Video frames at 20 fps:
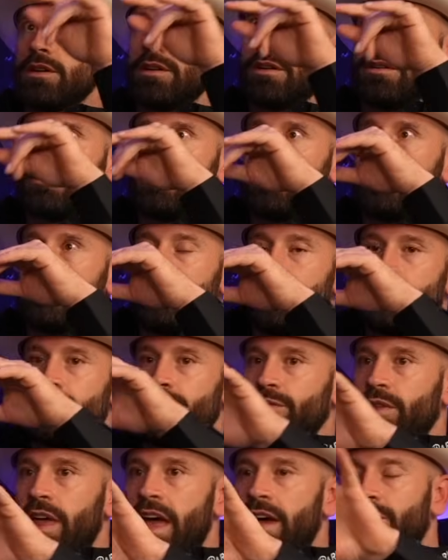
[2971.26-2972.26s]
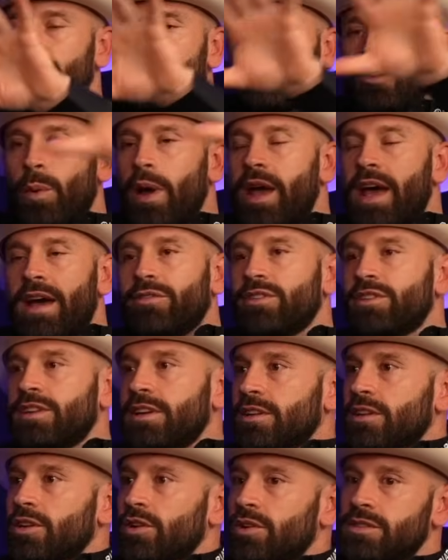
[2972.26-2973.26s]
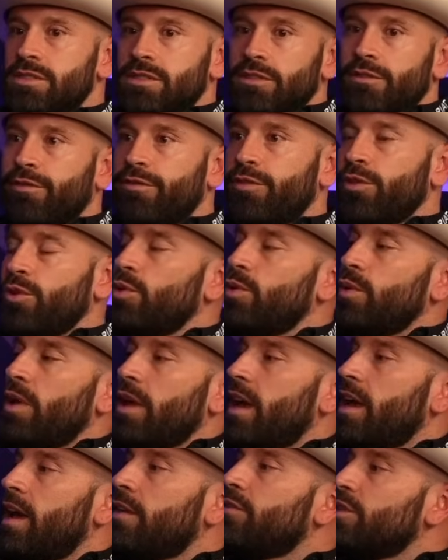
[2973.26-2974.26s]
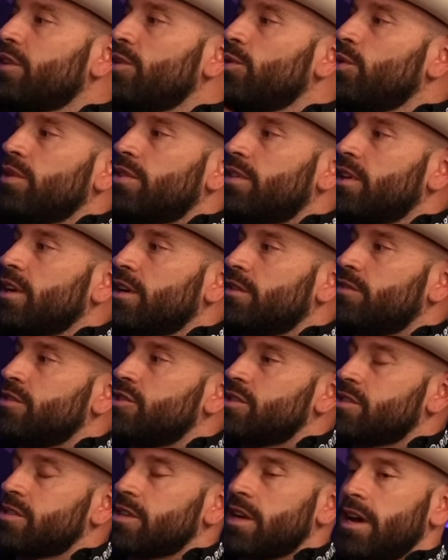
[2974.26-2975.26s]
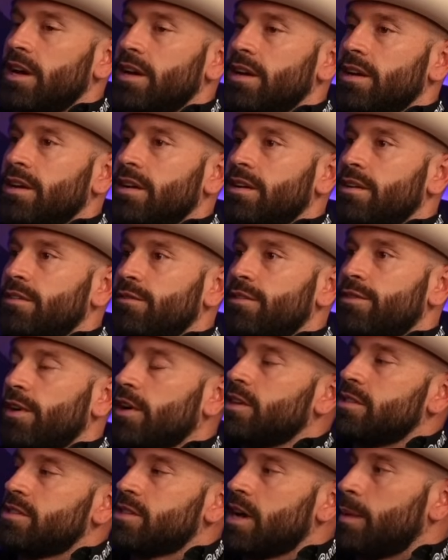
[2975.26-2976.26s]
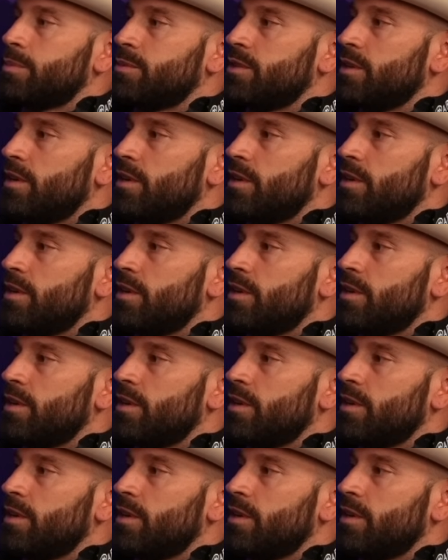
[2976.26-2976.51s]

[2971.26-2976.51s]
the way everything looks, the food, everything you could think of is just like fucking top